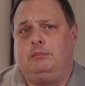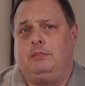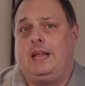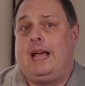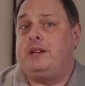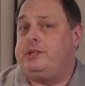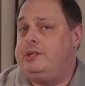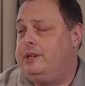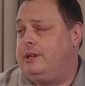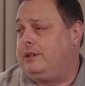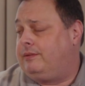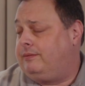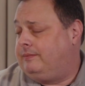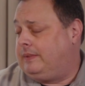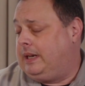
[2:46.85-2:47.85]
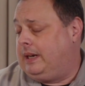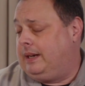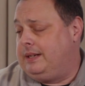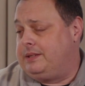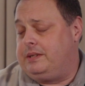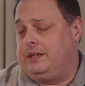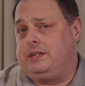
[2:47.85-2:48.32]
Last year,
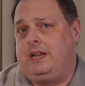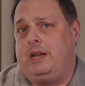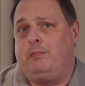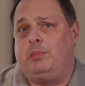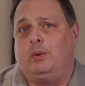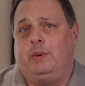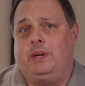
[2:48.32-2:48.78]
as an example,